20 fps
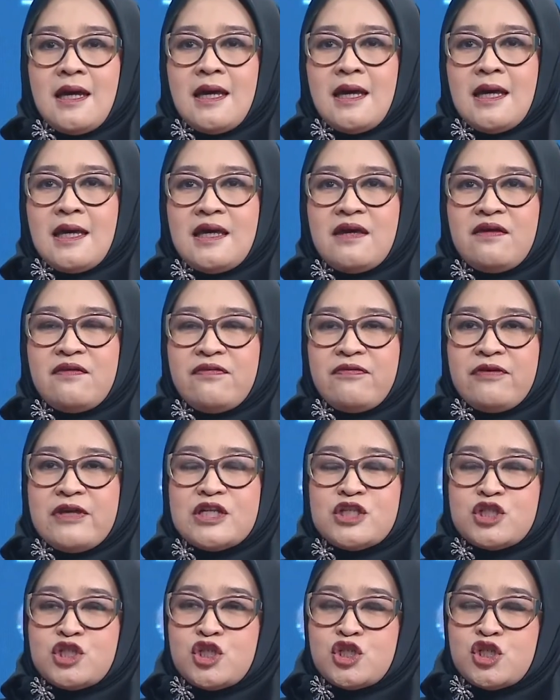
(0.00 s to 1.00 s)
if
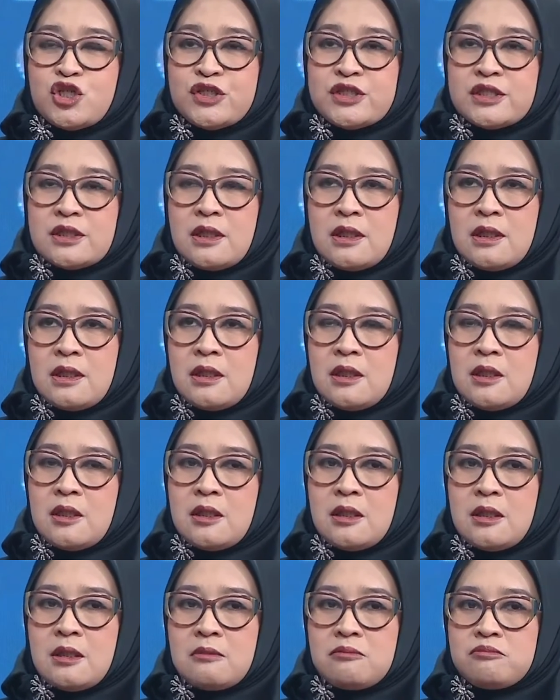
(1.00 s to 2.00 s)
it turns
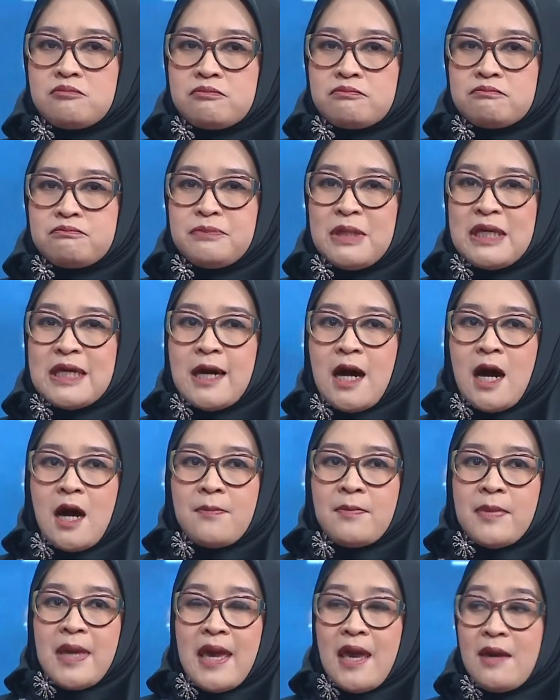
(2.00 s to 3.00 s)

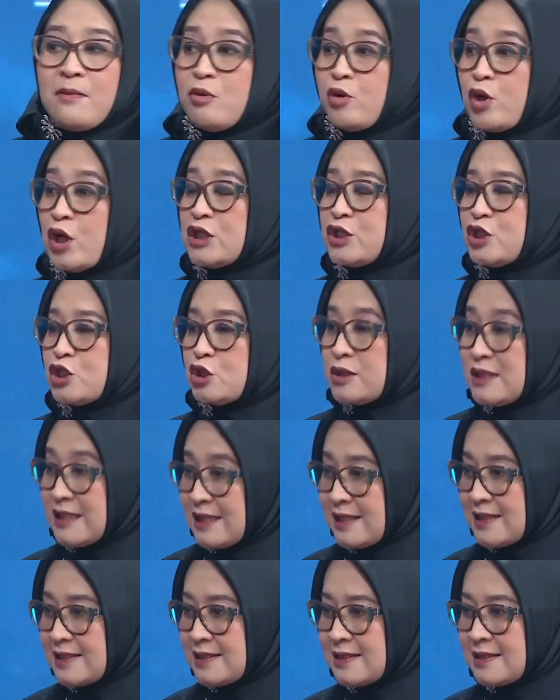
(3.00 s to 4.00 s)
become hemorrhage
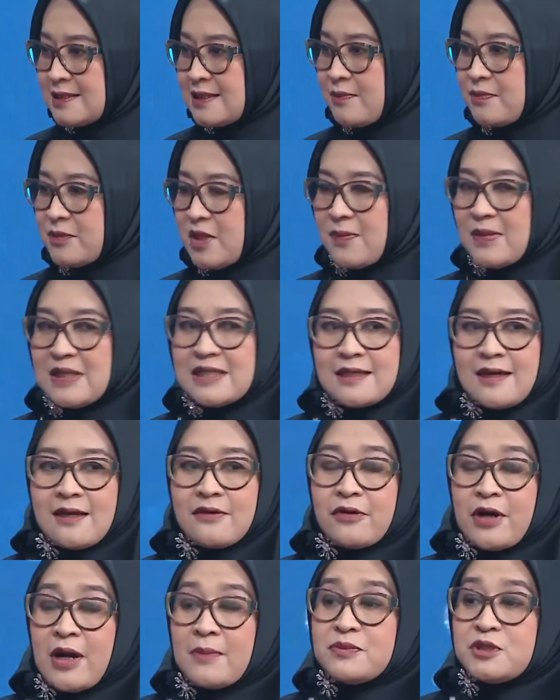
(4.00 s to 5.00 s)
cyst, sometimes it
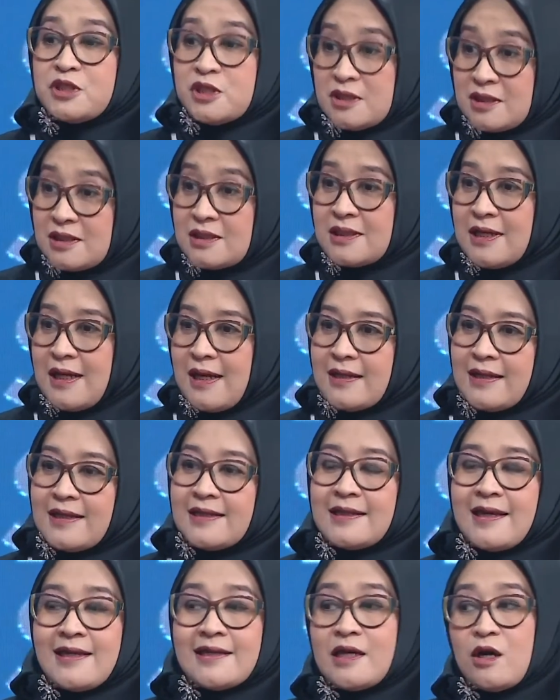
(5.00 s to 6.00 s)
can rupture and it
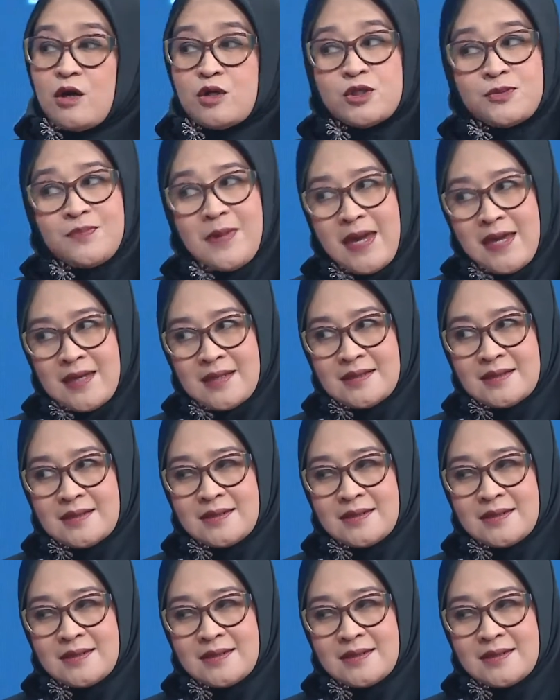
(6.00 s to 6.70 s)
can cause pain.